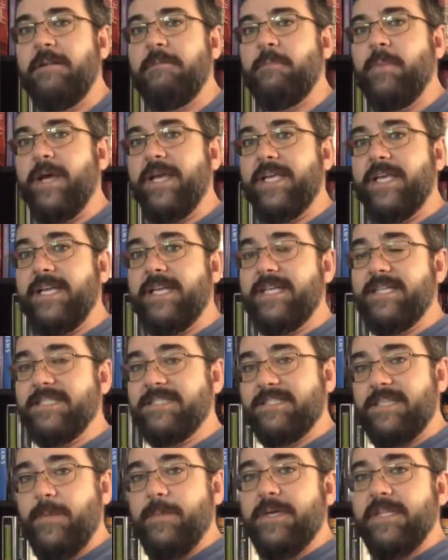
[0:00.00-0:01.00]
by getting
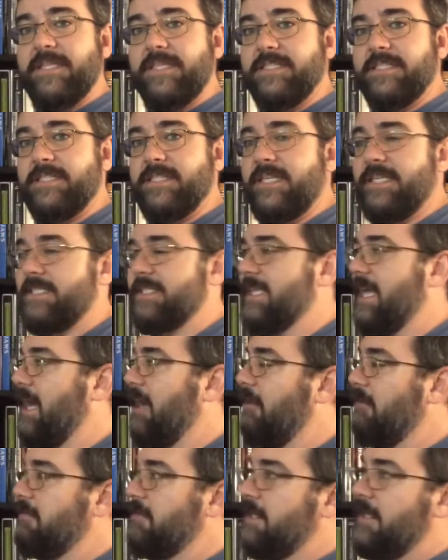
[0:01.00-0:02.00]
some of these things
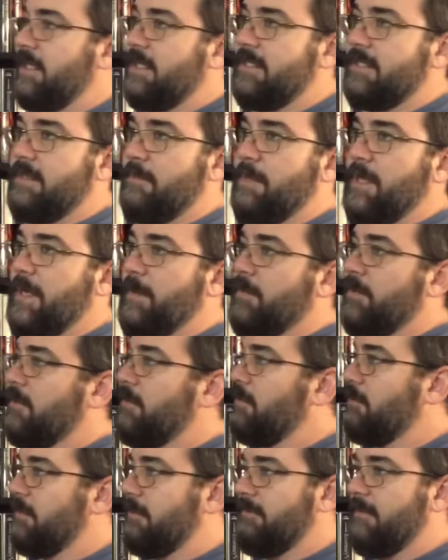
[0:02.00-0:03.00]
out to people
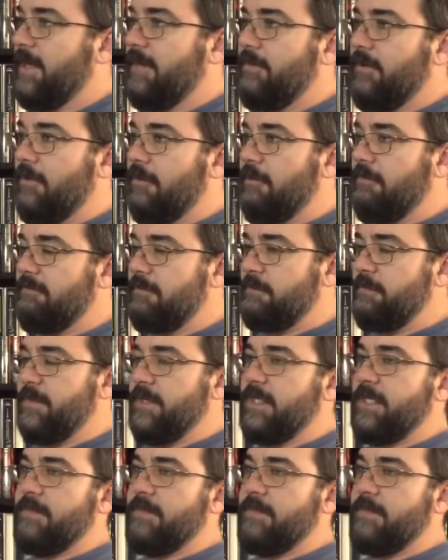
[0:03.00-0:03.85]
who would have never heard of them,